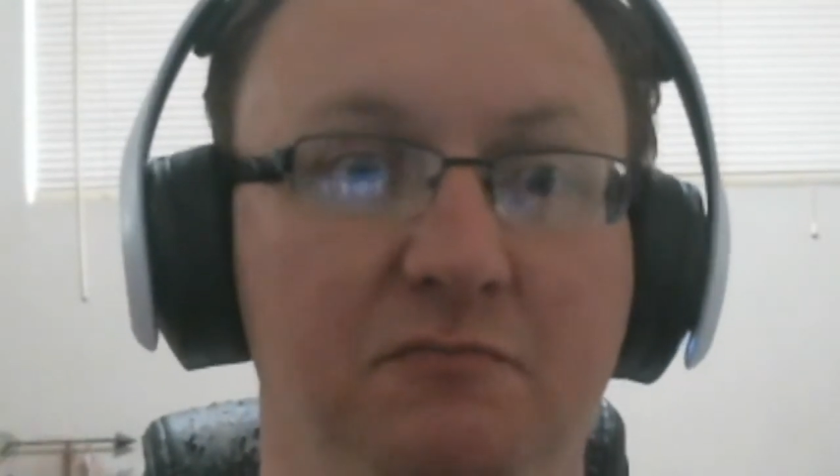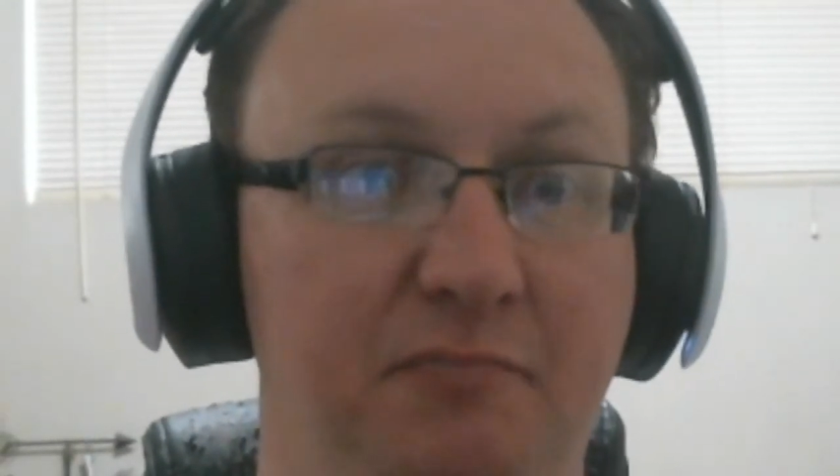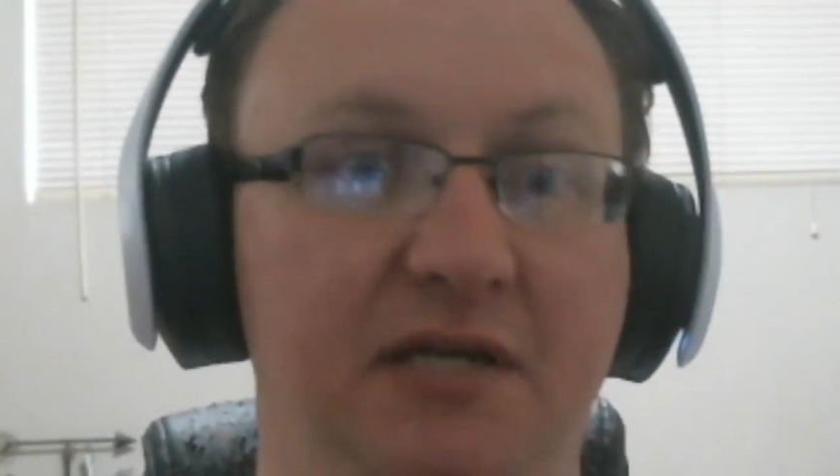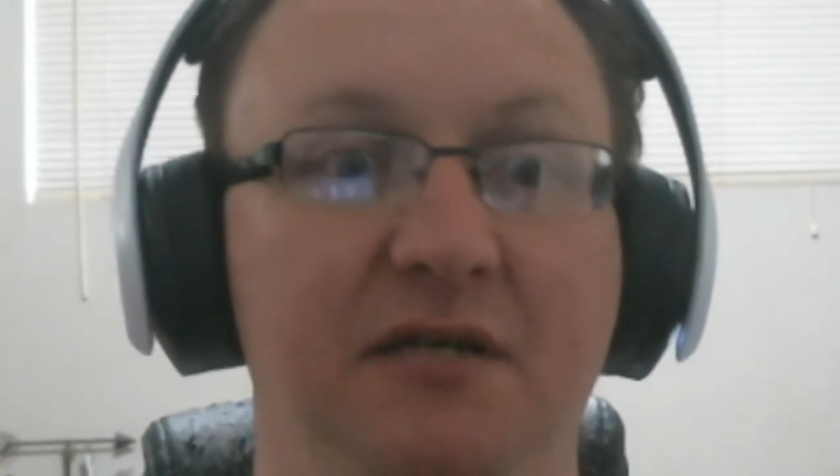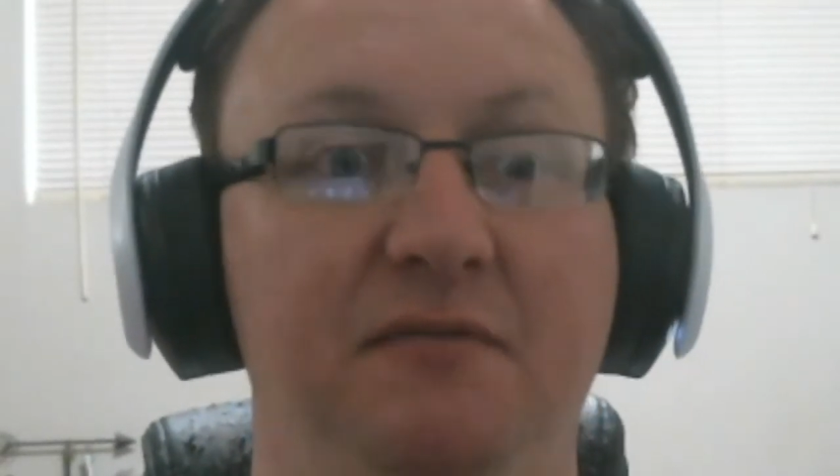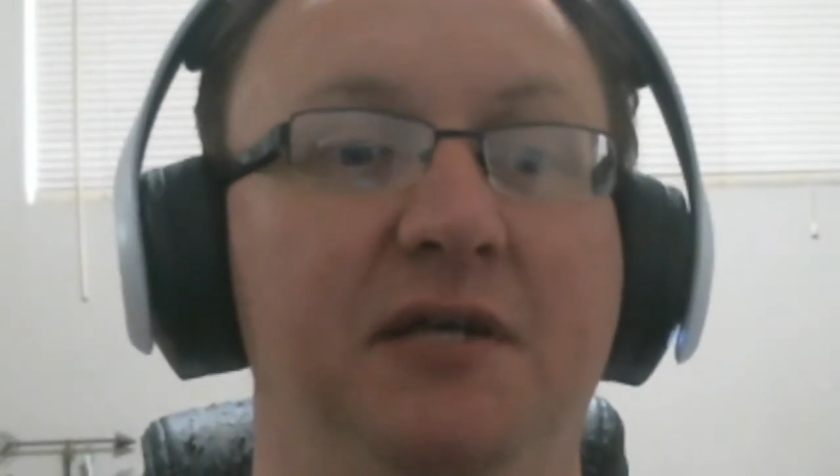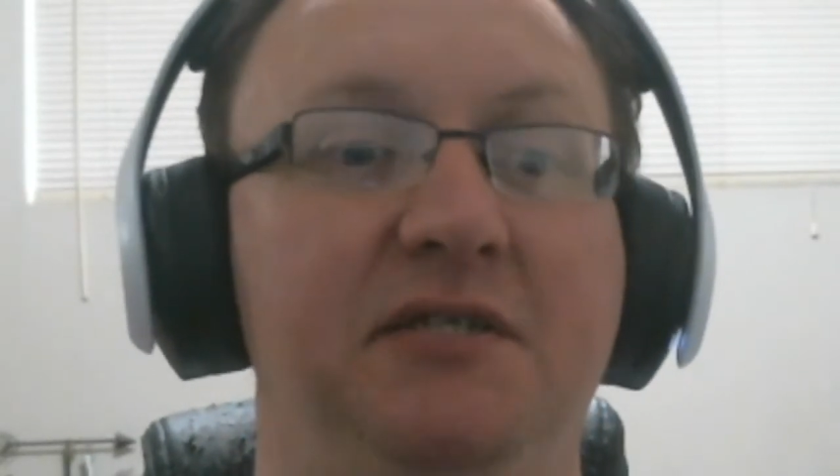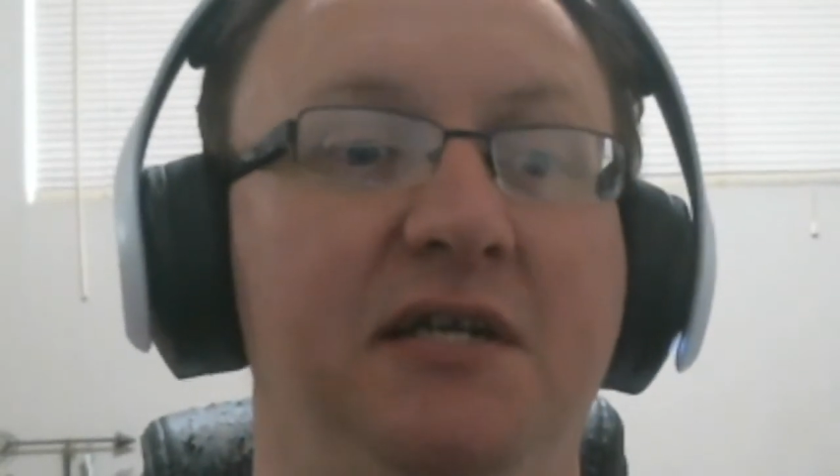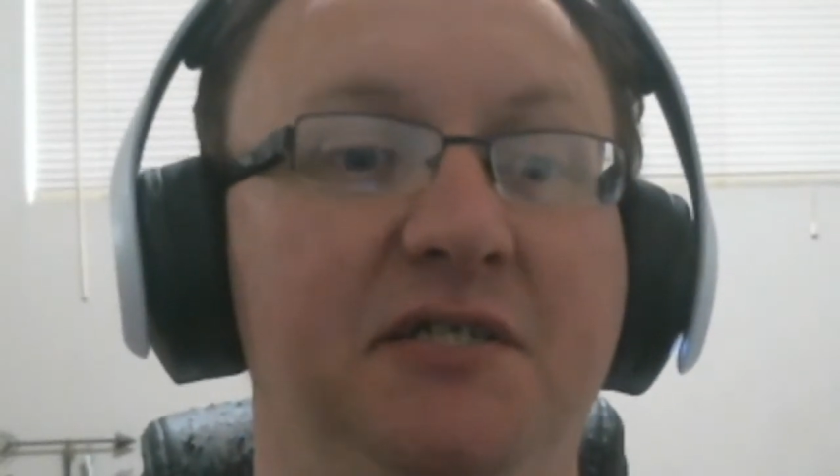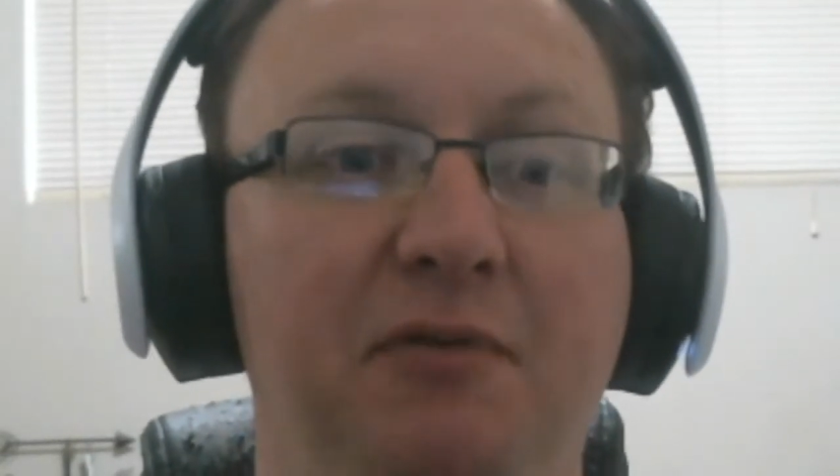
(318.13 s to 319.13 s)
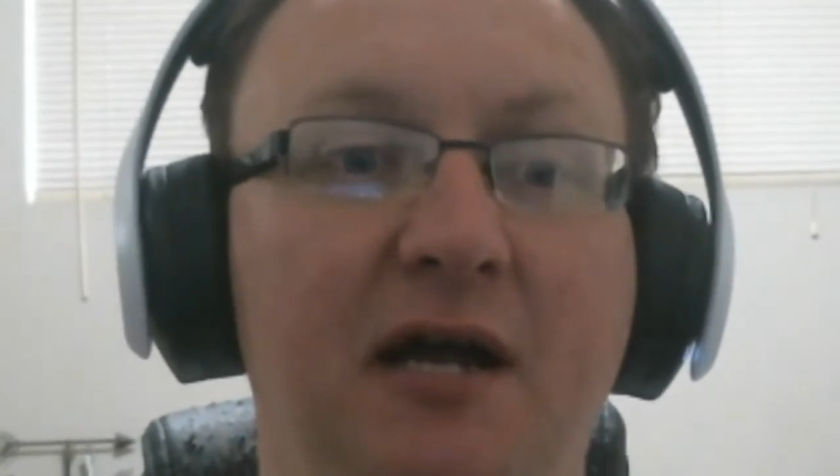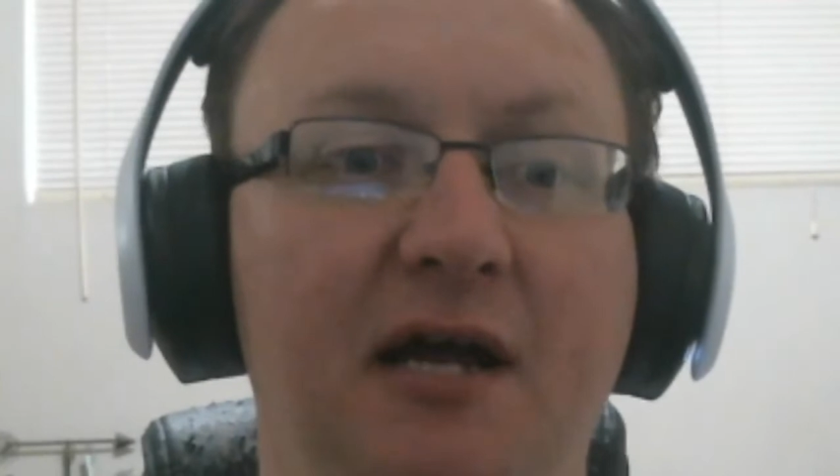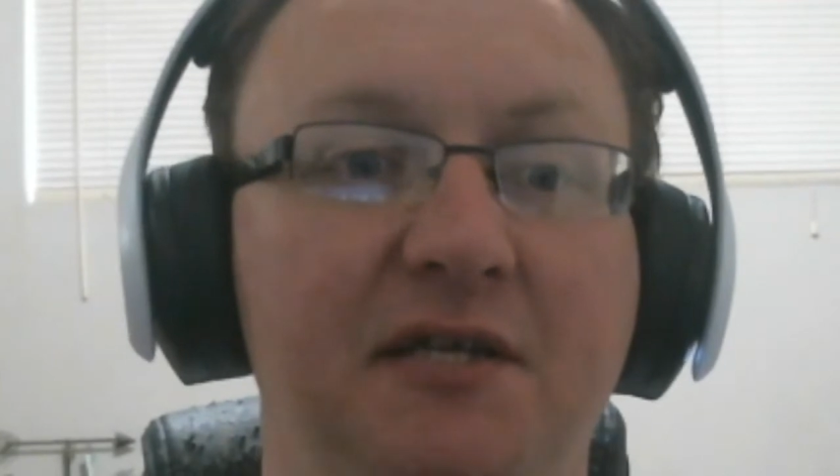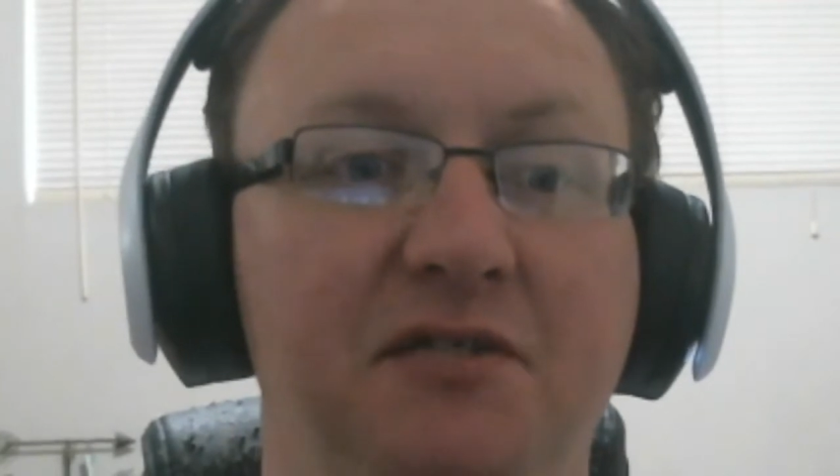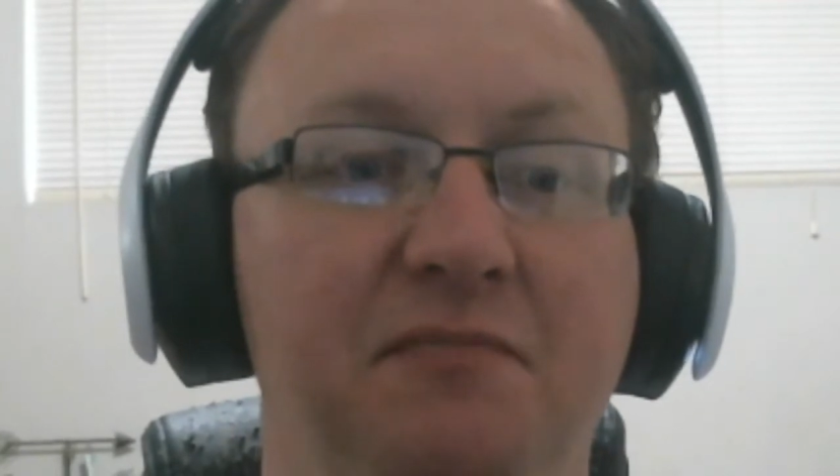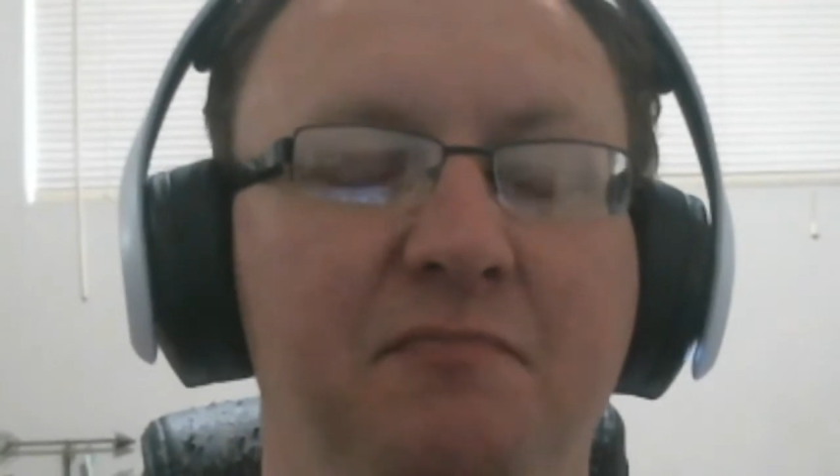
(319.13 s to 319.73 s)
be pleasantly surprised.